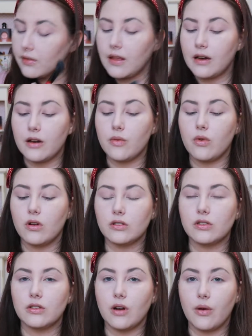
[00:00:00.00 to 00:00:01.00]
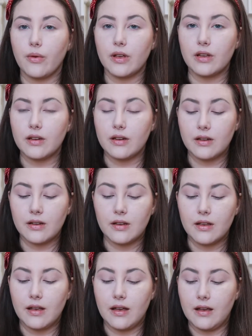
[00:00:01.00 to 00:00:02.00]
that I want to grow in,
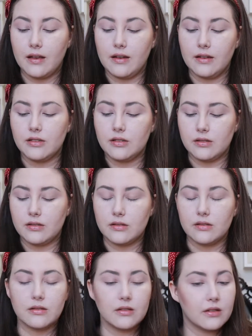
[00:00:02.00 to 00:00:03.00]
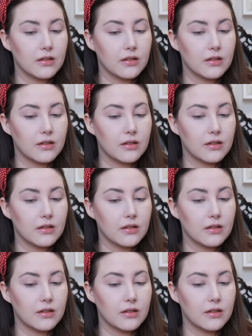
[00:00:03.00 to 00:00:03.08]
and it's,